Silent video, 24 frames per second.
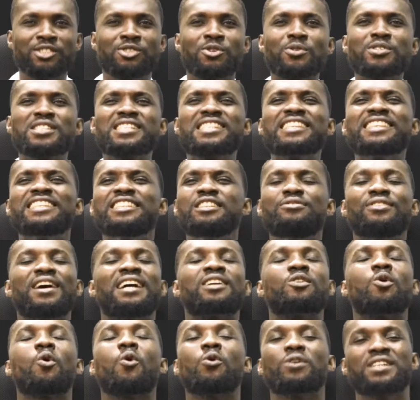They just
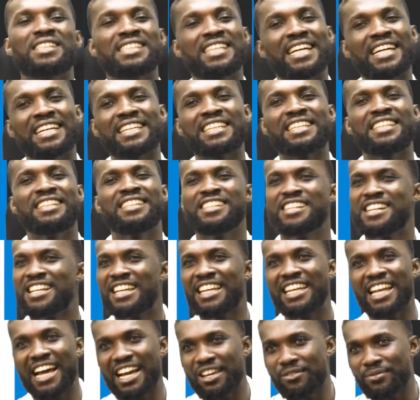live an ordinary
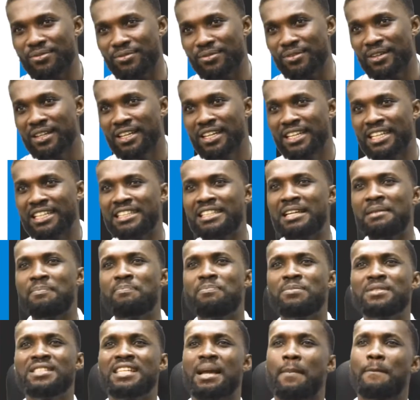life.
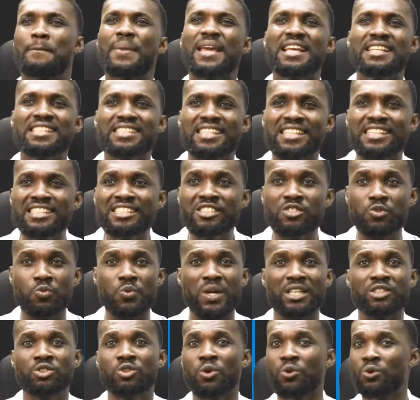Their
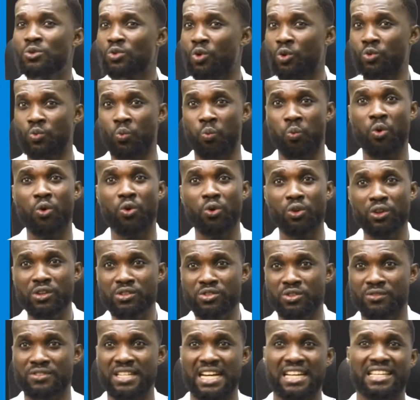paintings were done on
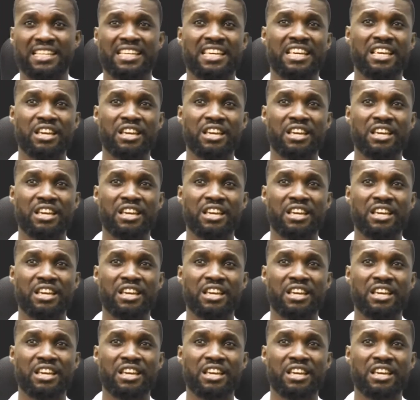walls of their